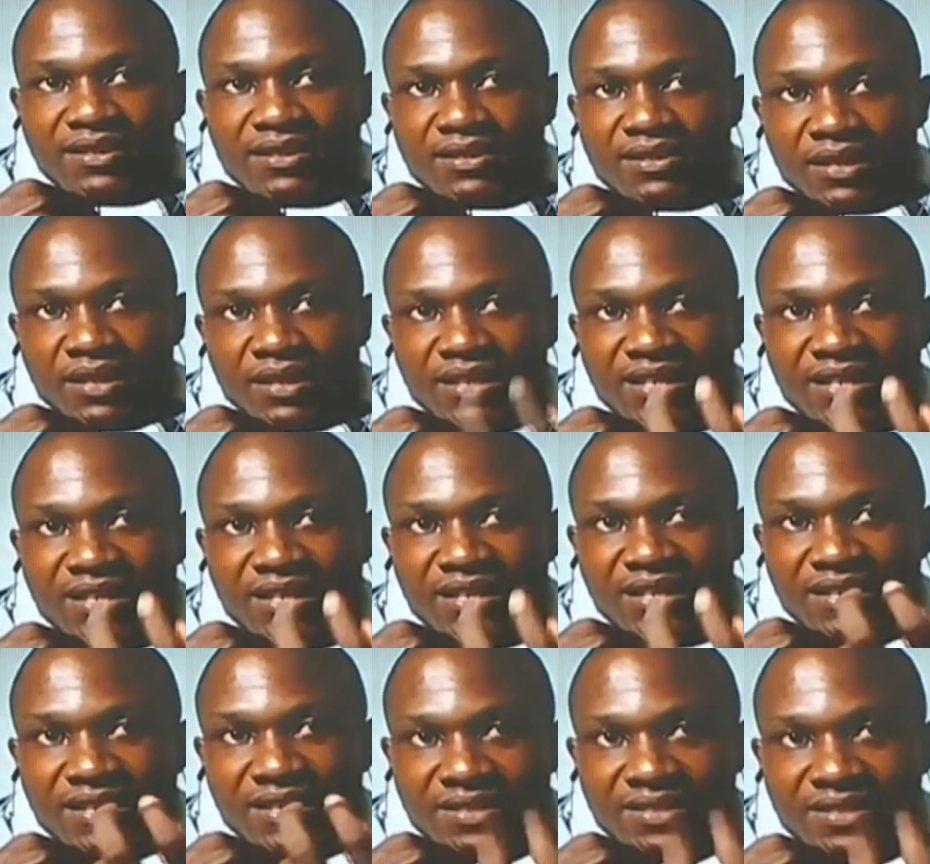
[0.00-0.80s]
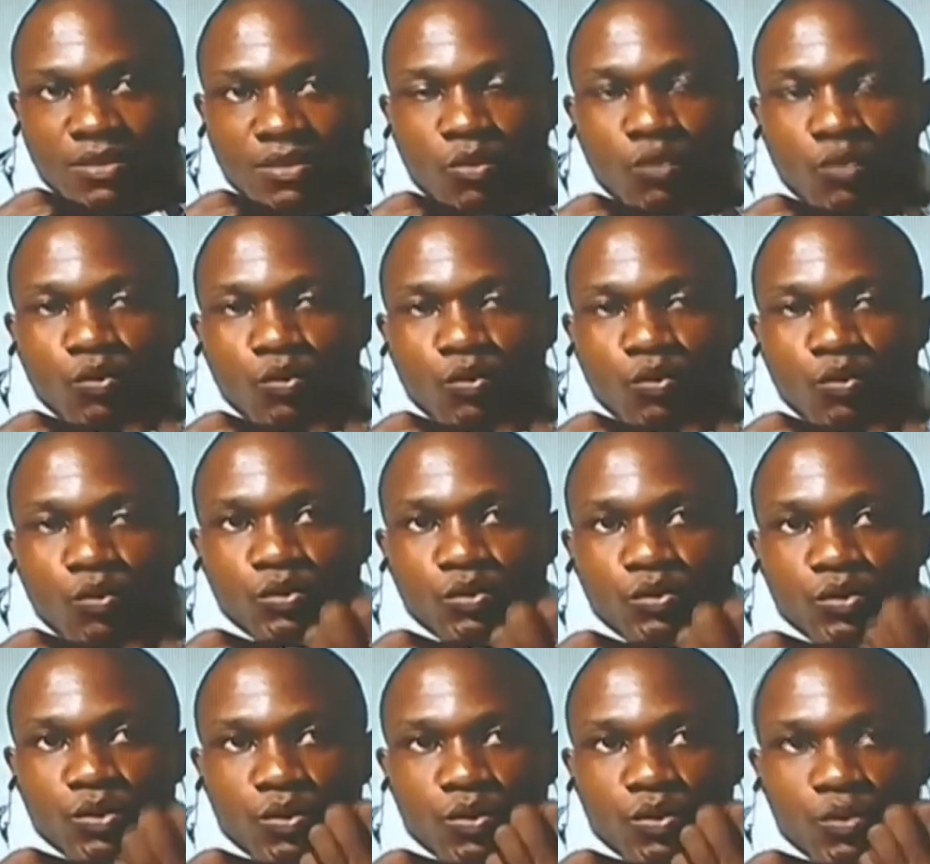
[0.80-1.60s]
is the thing
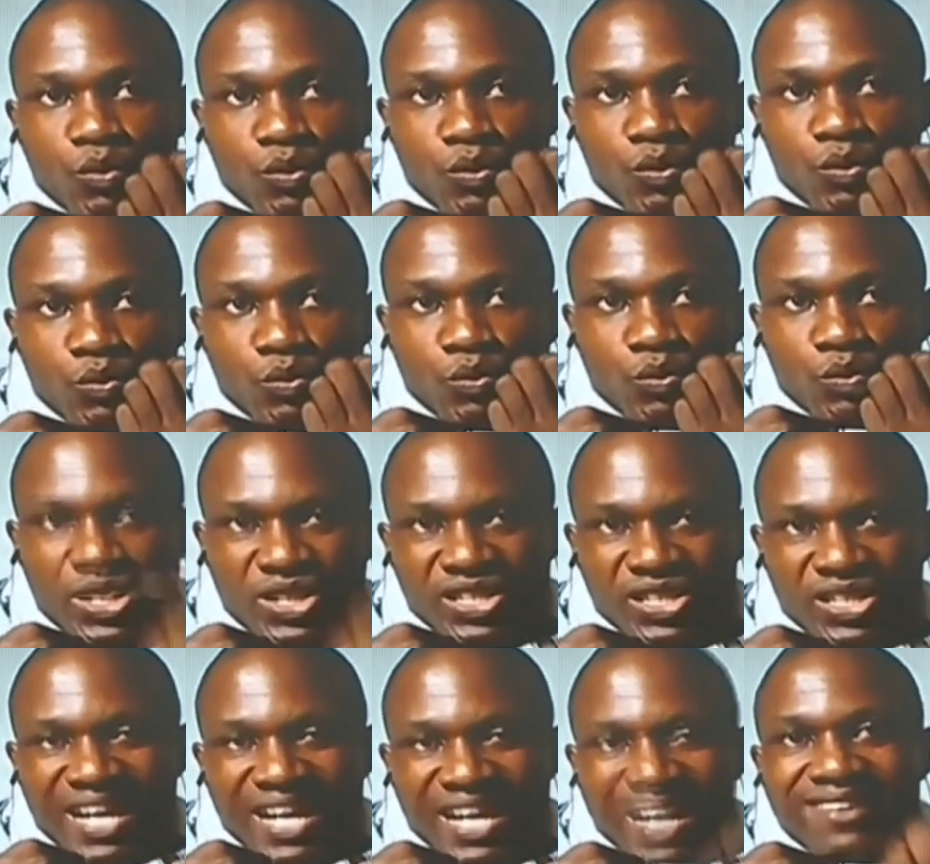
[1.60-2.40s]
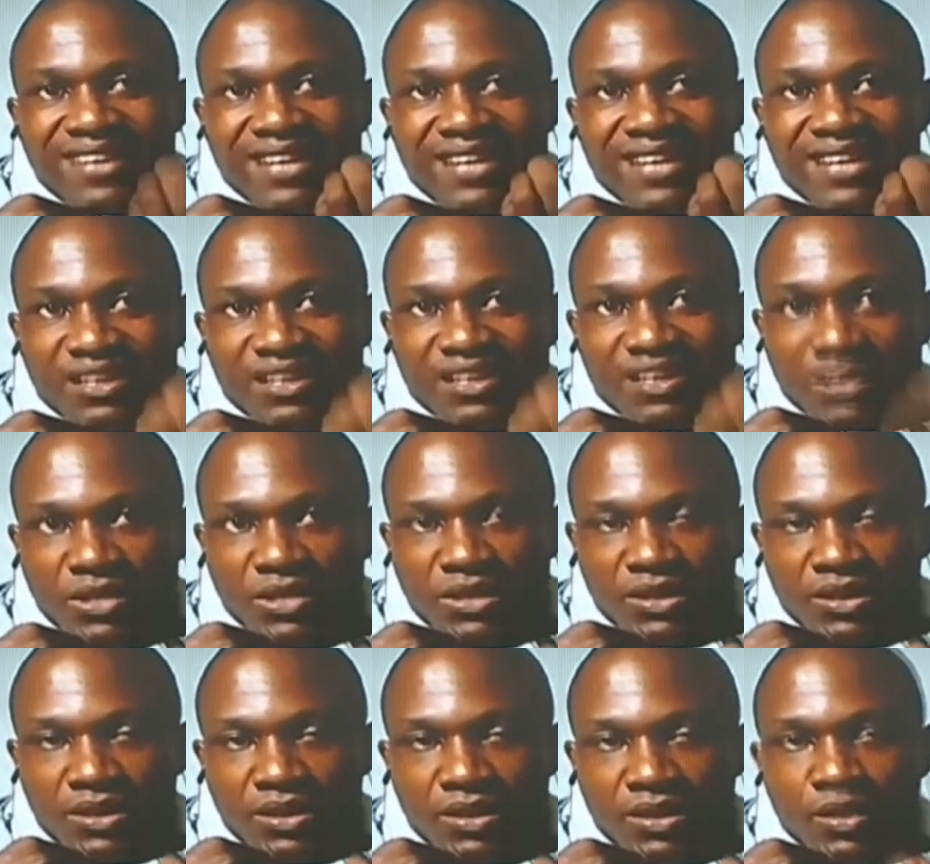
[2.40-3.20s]
which attract
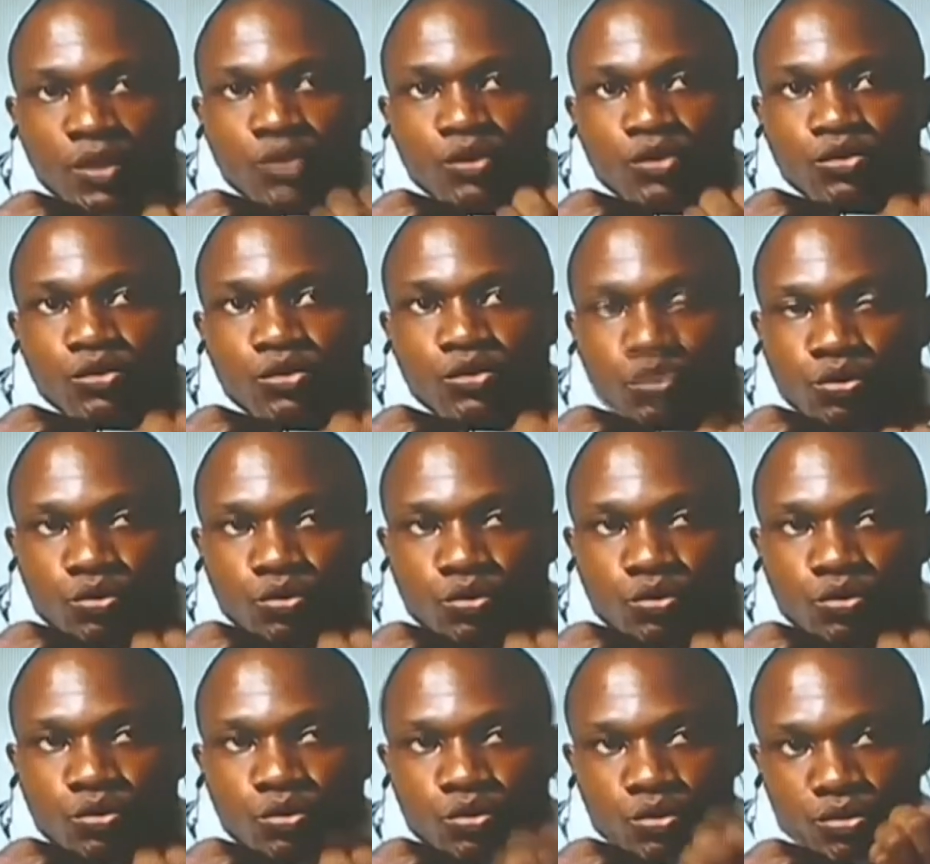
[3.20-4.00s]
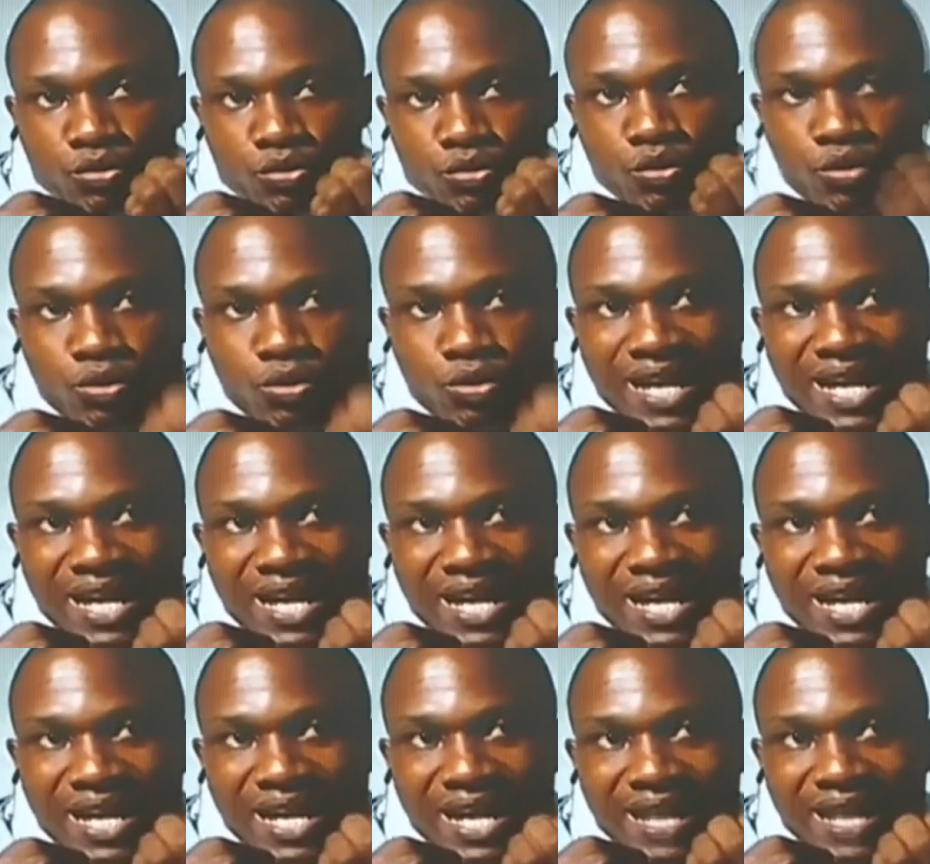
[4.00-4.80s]
me to look
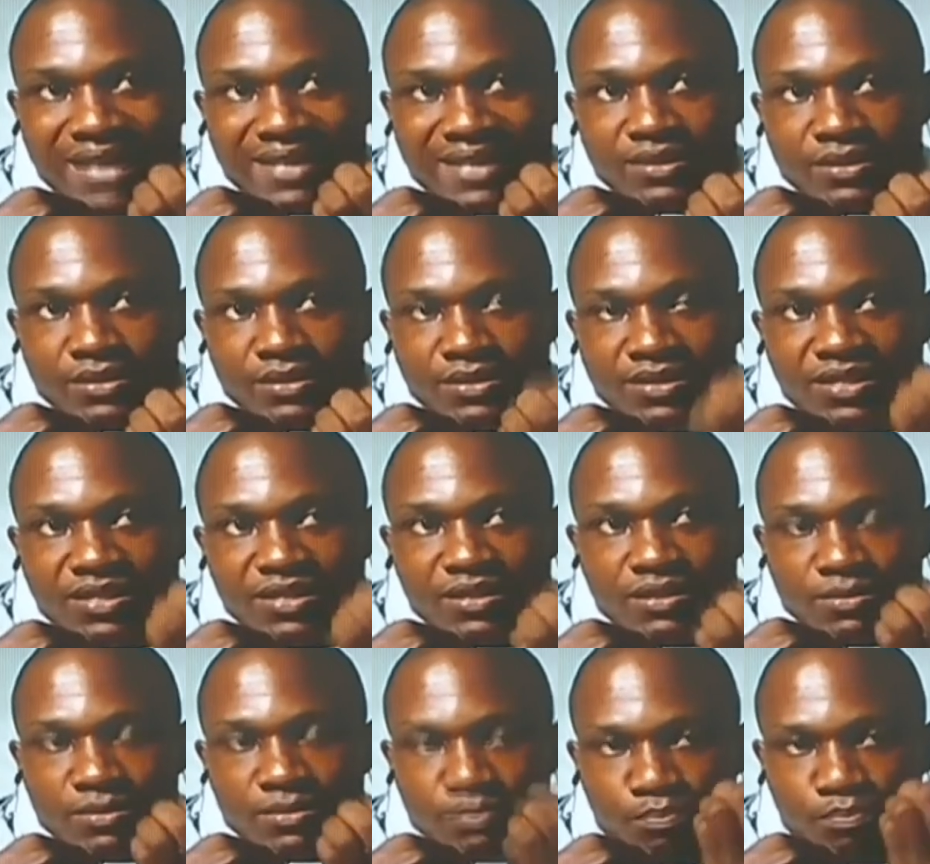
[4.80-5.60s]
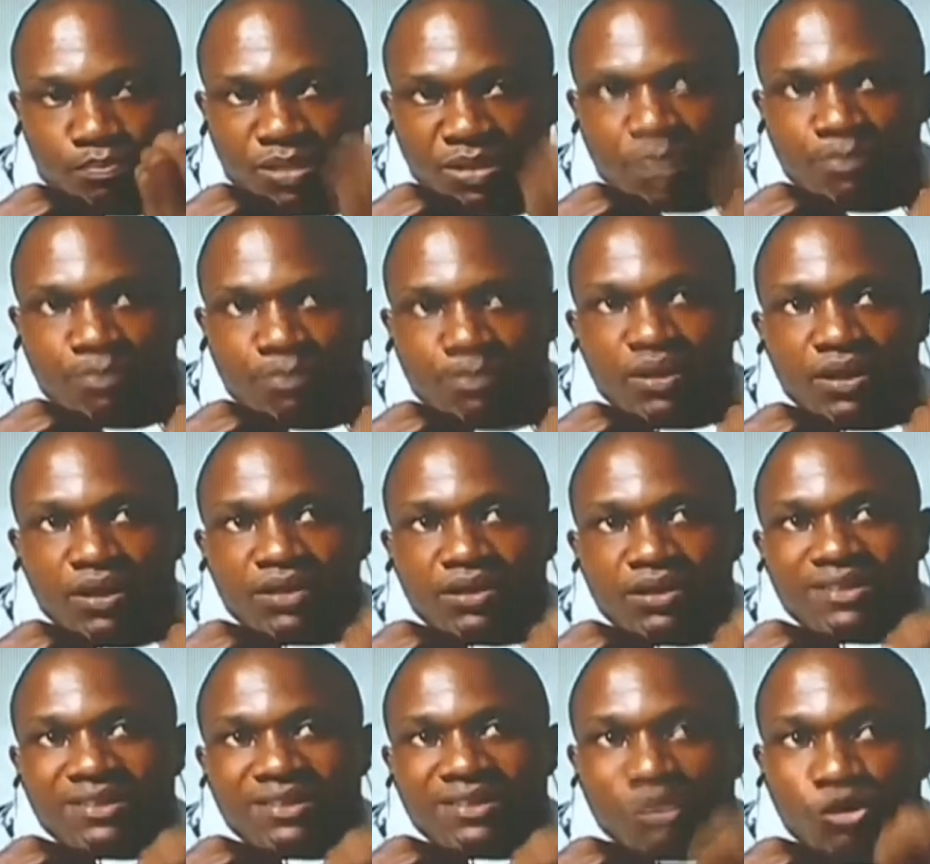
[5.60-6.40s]
at, at these
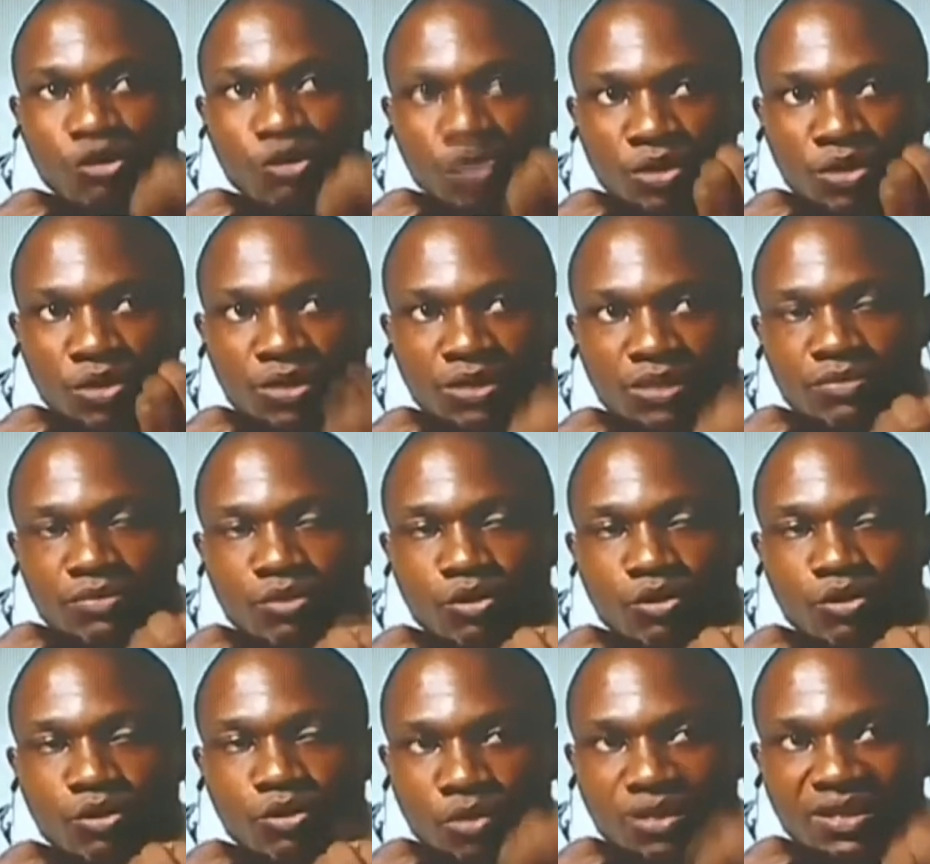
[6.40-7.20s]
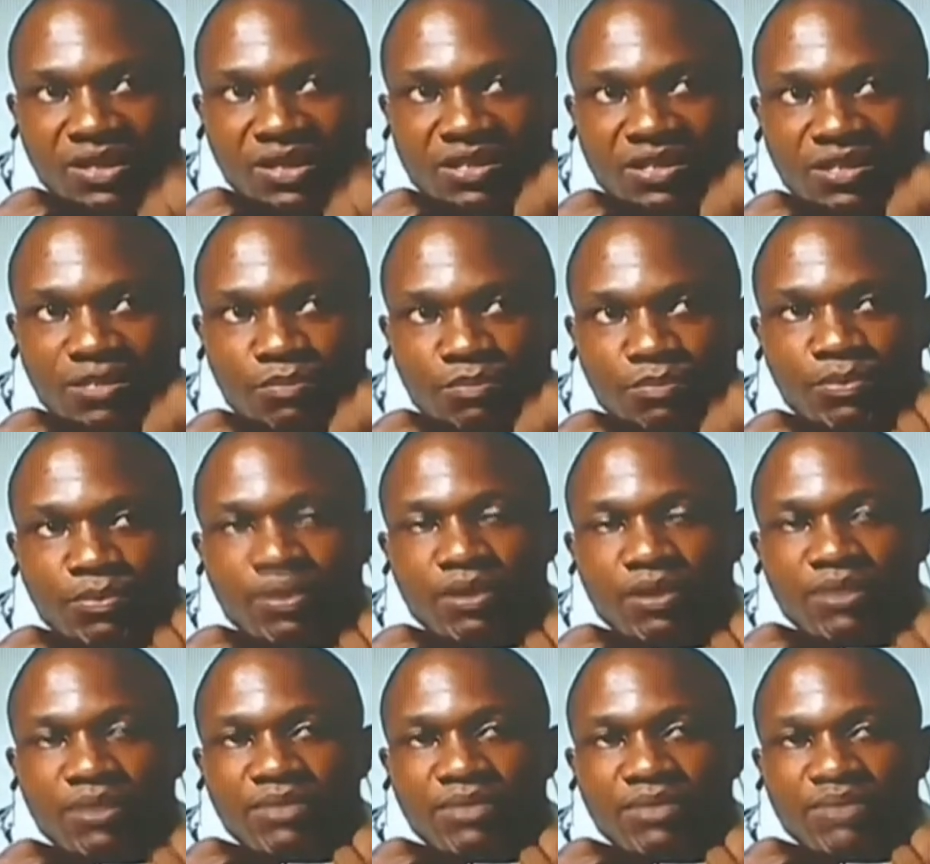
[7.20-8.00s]
people, the great greatest
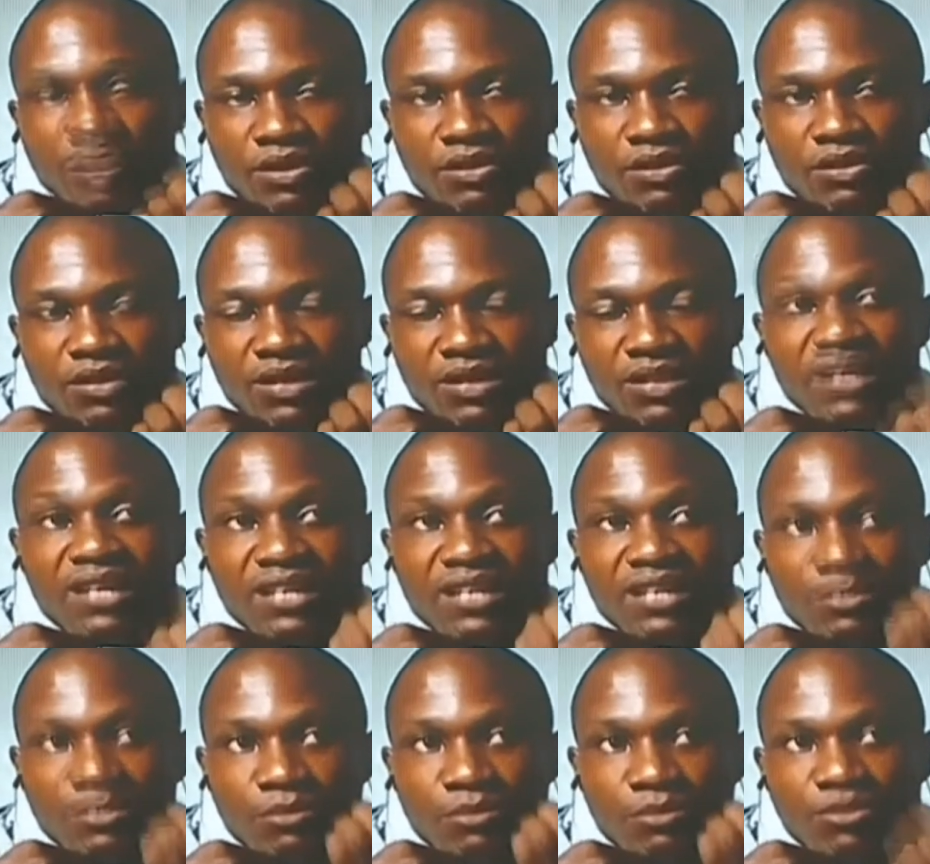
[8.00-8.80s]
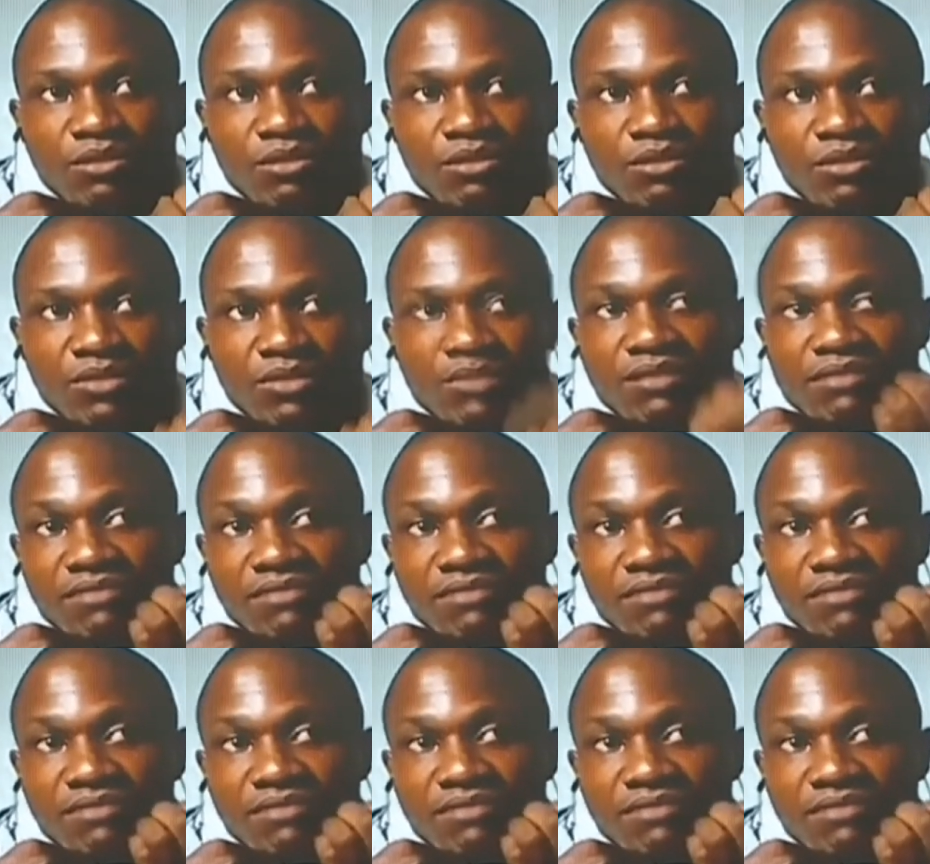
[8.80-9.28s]
people, because the Muslim